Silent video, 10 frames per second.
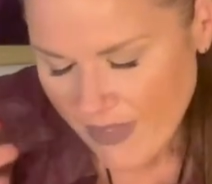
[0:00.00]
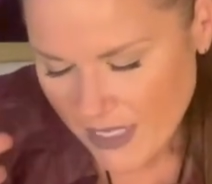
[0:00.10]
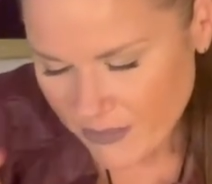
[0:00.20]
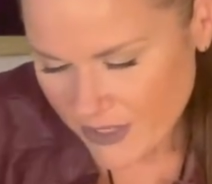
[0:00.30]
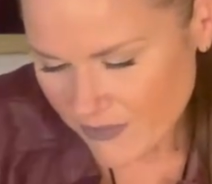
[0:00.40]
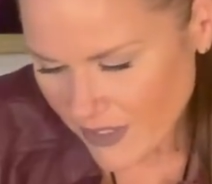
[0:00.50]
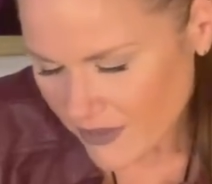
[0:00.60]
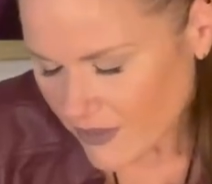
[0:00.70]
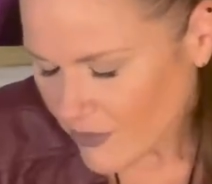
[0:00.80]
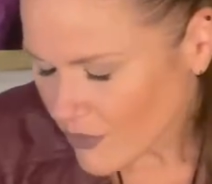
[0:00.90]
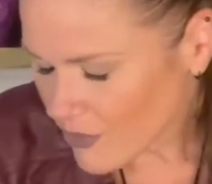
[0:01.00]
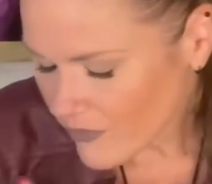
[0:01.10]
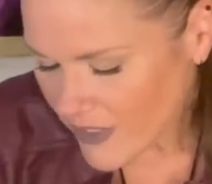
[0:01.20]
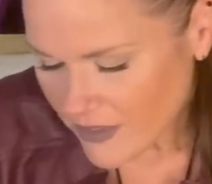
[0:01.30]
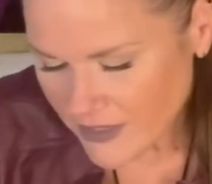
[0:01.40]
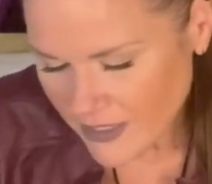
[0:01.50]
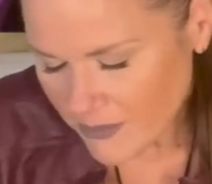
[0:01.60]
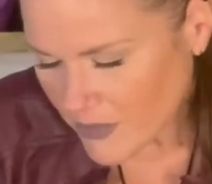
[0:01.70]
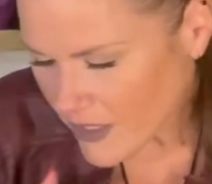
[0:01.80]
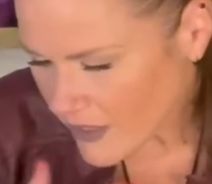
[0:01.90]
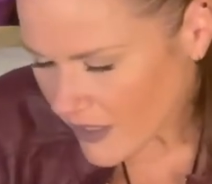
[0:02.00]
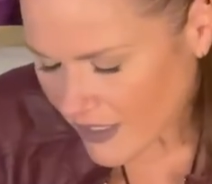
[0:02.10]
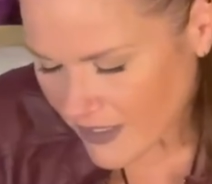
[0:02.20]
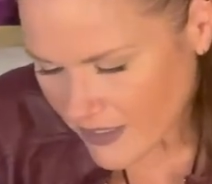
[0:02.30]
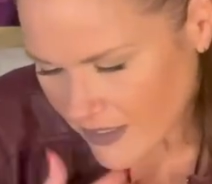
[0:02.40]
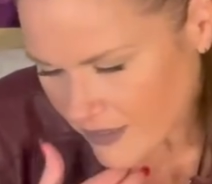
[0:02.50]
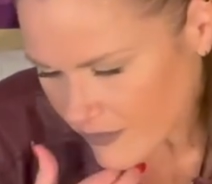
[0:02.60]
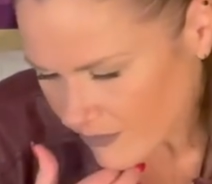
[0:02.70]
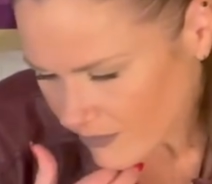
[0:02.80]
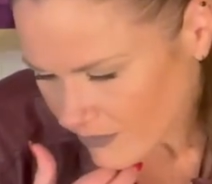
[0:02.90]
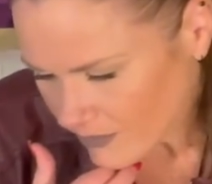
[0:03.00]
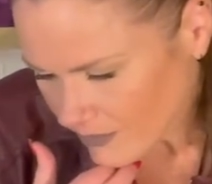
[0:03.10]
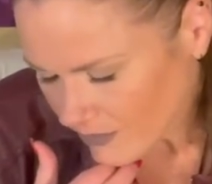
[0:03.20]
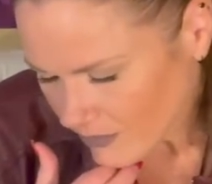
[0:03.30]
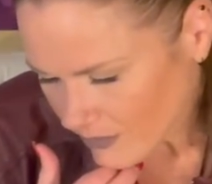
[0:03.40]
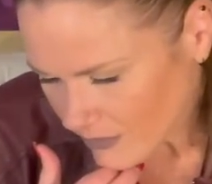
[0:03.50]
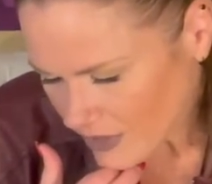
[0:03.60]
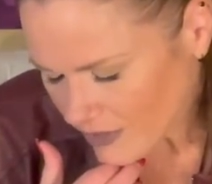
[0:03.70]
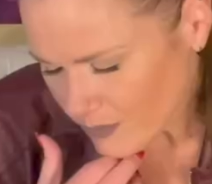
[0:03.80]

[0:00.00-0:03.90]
I'm going to you're validating mine. I get it. This is